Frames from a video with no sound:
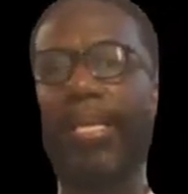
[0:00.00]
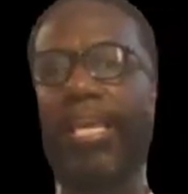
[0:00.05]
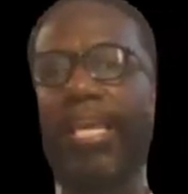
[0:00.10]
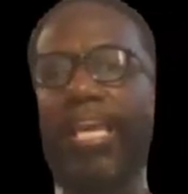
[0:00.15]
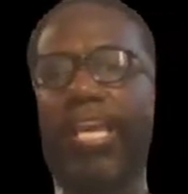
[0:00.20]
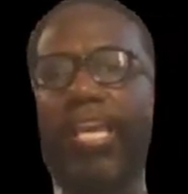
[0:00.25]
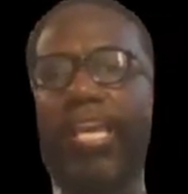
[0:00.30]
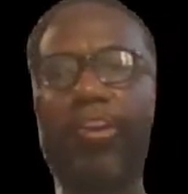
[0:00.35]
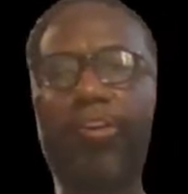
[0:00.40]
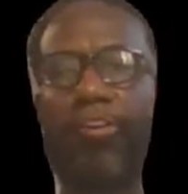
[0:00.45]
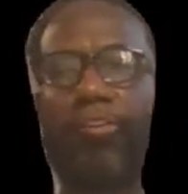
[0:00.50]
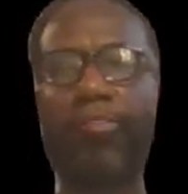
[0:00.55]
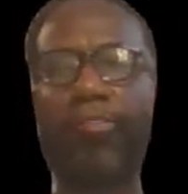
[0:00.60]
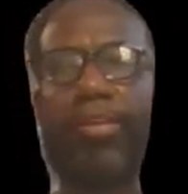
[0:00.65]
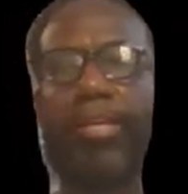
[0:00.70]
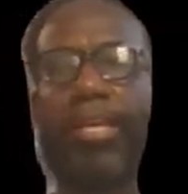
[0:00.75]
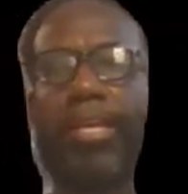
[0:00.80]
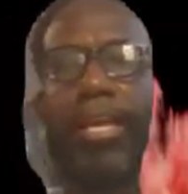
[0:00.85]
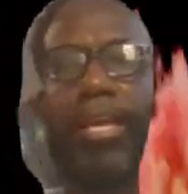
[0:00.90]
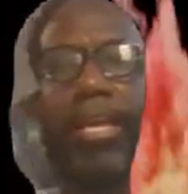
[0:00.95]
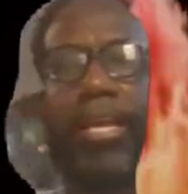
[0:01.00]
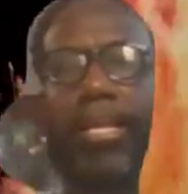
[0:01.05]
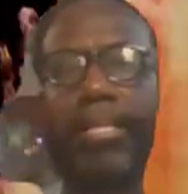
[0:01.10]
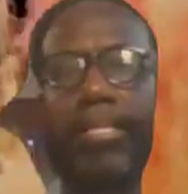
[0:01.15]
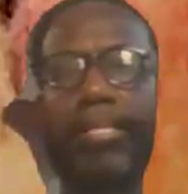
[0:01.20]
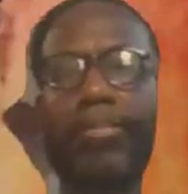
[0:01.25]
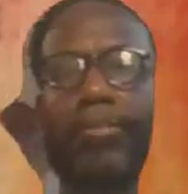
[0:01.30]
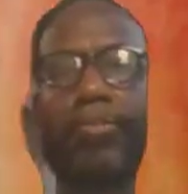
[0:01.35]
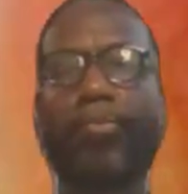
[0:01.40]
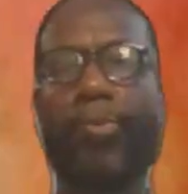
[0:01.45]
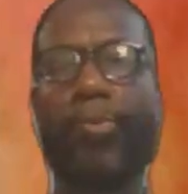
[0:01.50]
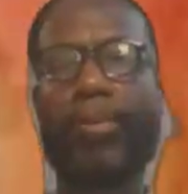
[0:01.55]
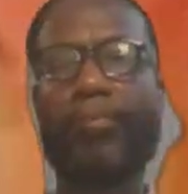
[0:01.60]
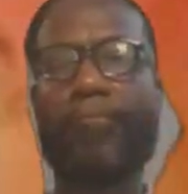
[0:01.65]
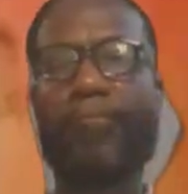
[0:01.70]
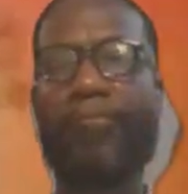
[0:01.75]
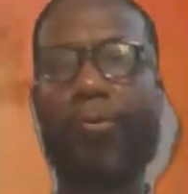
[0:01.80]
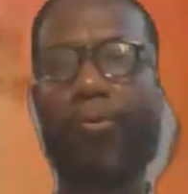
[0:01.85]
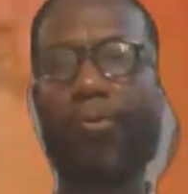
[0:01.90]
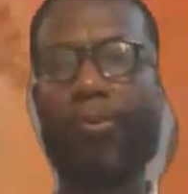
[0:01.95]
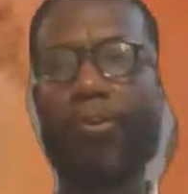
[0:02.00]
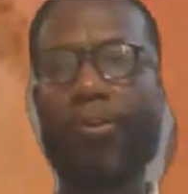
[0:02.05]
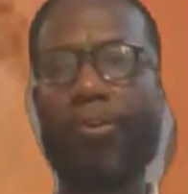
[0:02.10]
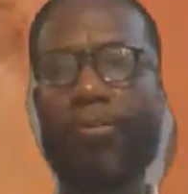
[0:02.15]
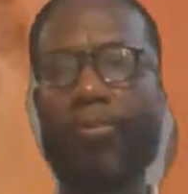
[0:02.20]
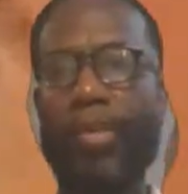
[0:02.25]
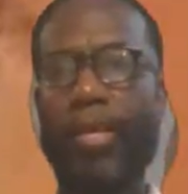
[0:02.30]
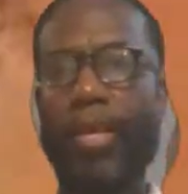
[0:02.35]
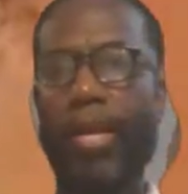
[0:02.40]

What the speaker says: here in this week 4,